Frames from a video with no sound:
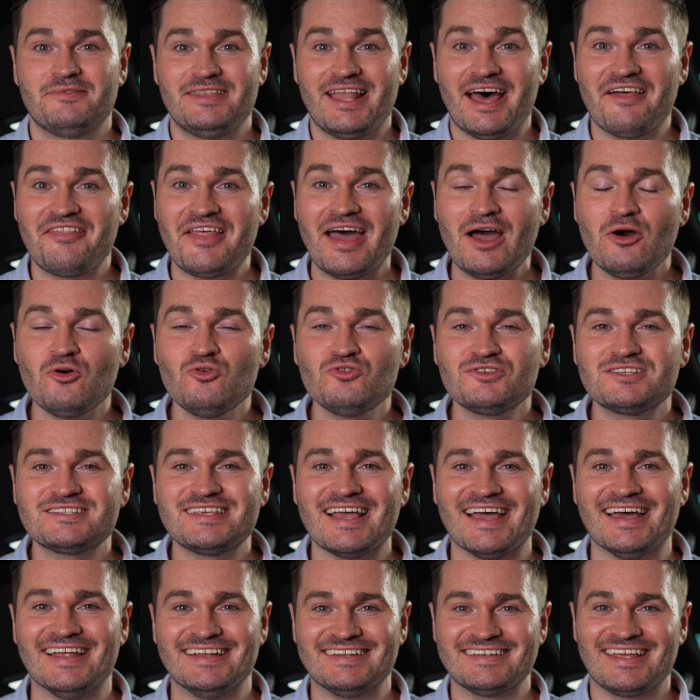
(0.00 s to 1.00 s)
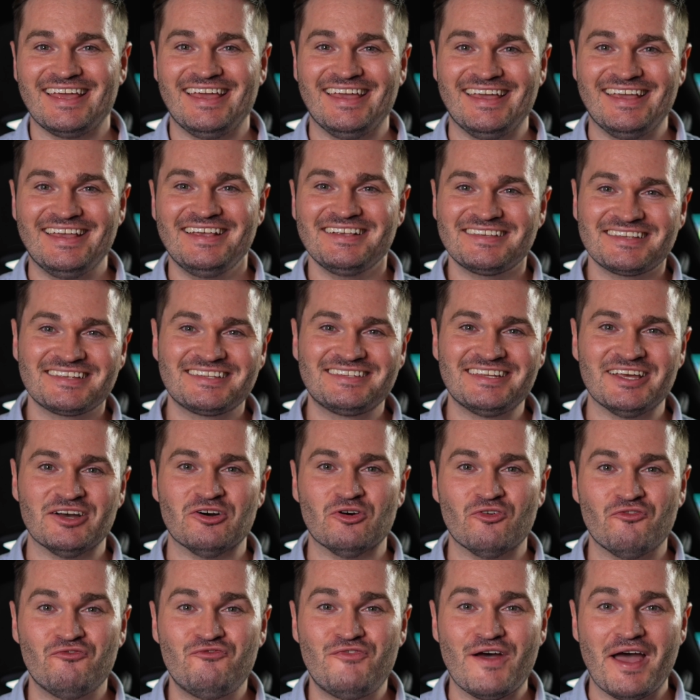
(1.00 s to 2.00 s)
Now that all said, it is still
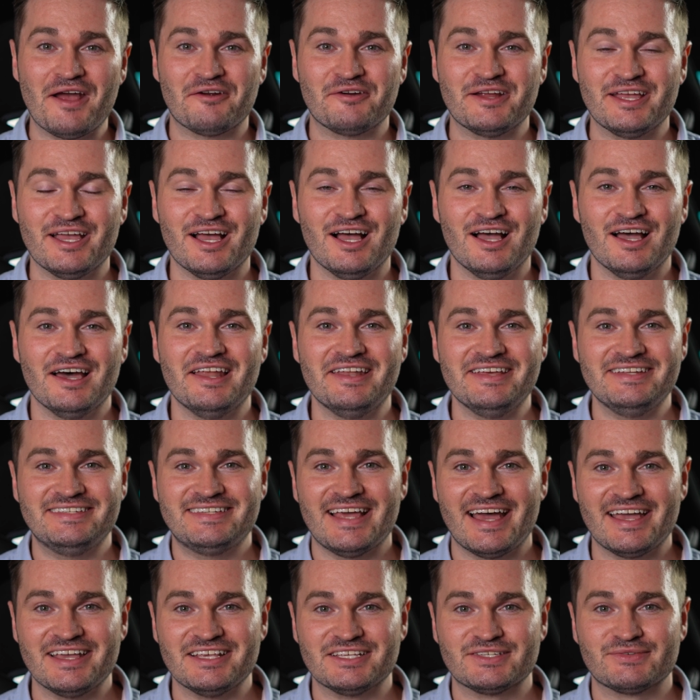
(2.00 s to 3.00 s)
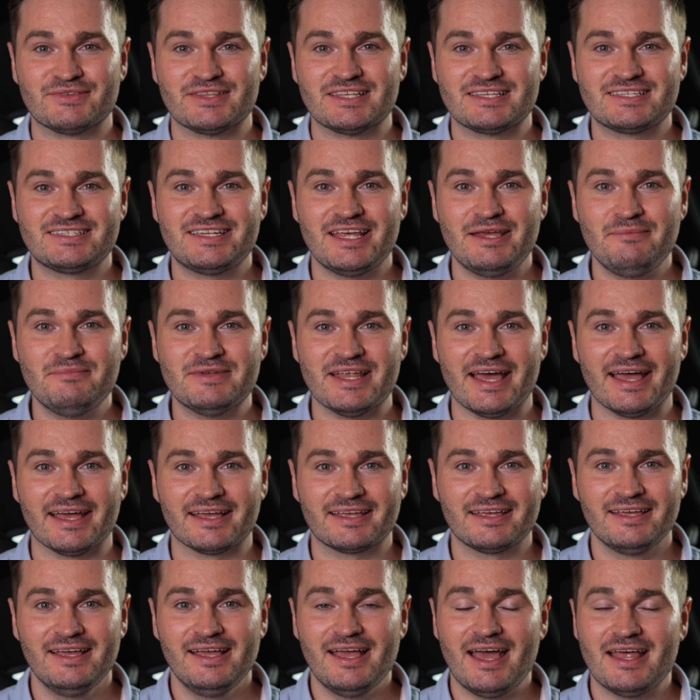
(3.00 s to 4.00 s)
very early days for the Steam Deck,
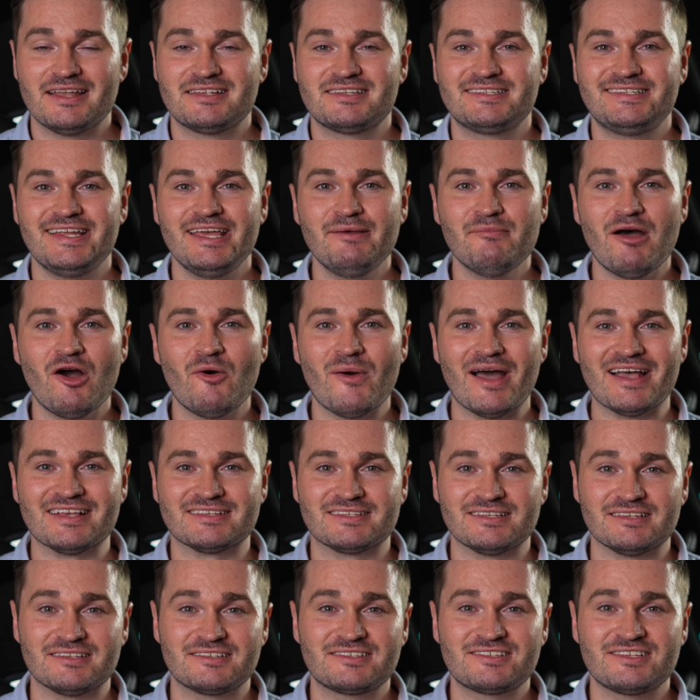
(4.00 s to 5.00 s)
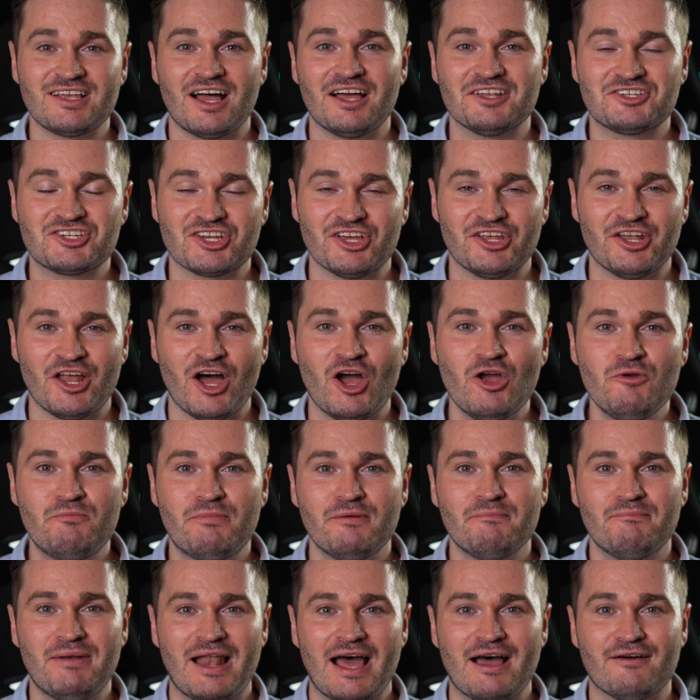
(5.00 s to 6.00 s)
and SteamOS is such an
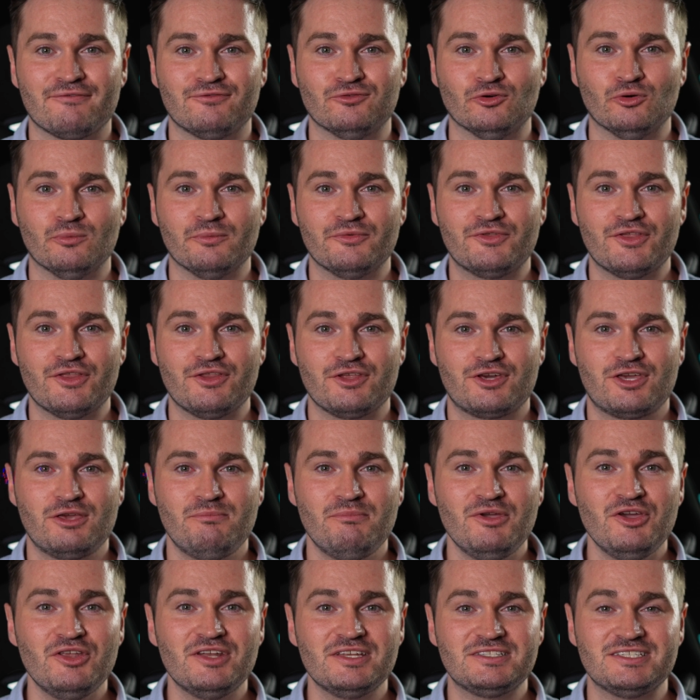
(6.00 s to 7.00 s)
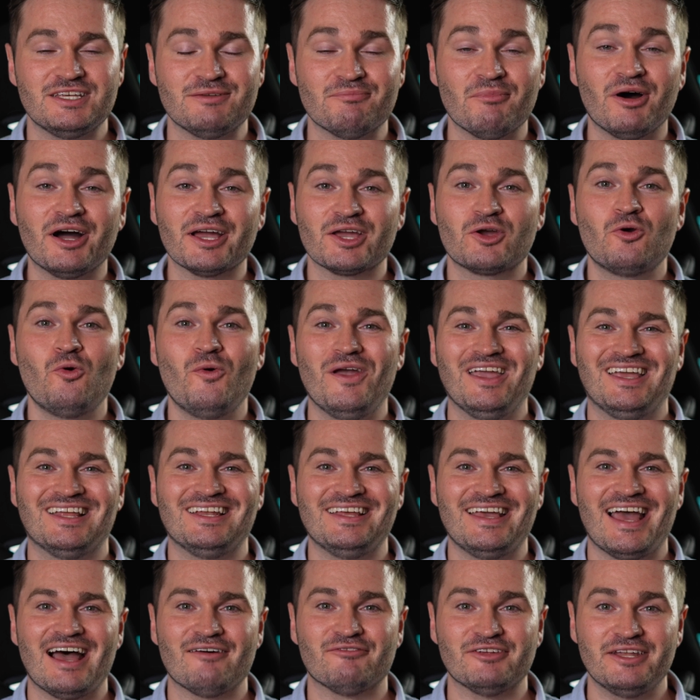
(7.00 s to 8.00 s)
open platform that the community might
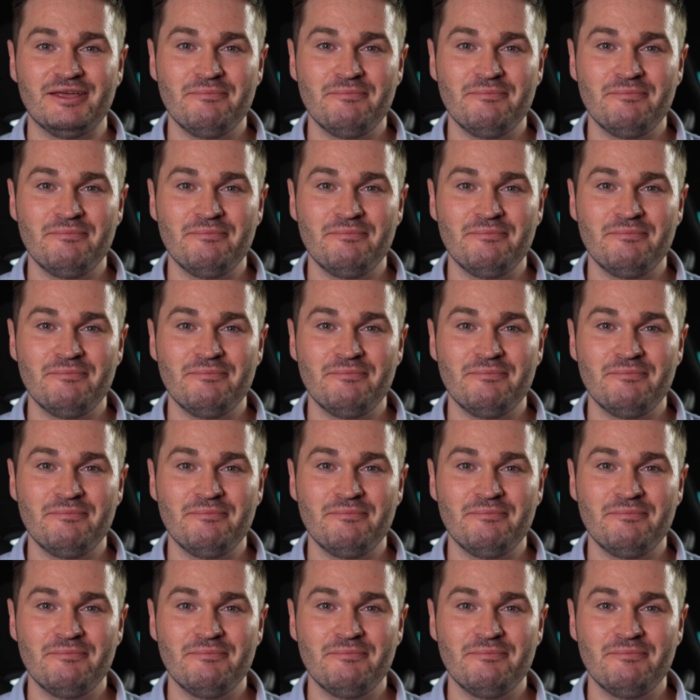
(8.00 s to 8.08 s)
quickly have an